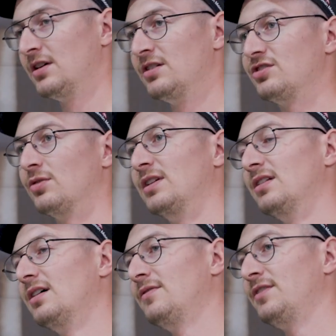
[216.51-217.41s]
So we
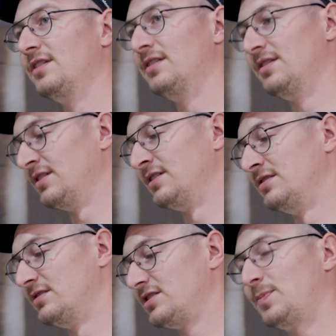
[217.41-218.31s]
love the
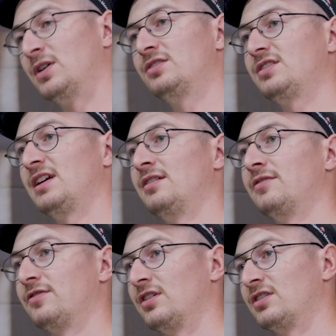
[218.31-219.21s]
sponge sander
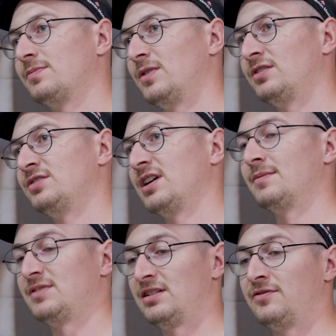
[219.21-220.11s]
for our small
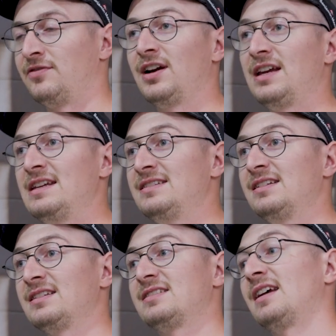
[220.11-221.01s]
jobs. It's very easy
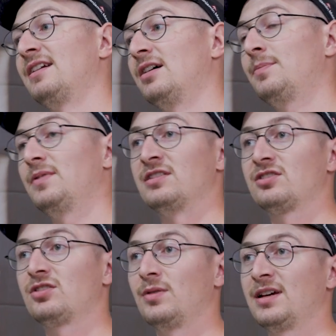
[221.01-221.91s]
to set up,
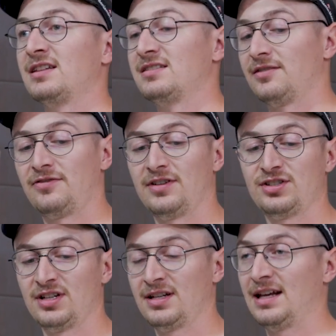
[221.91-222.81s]
it's quick, it's
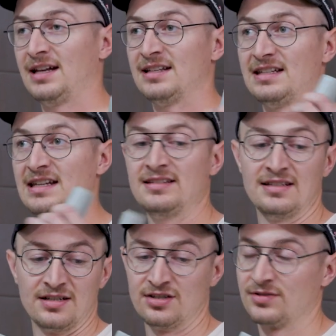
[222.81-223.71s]
efficient, and it's easy
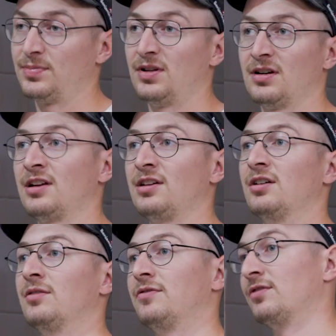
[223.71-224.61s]
to just plug and
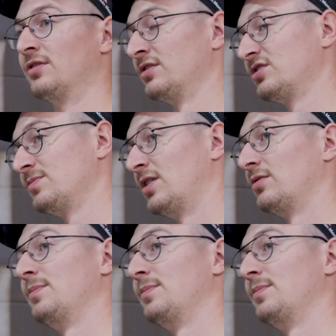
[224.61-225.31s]
go for small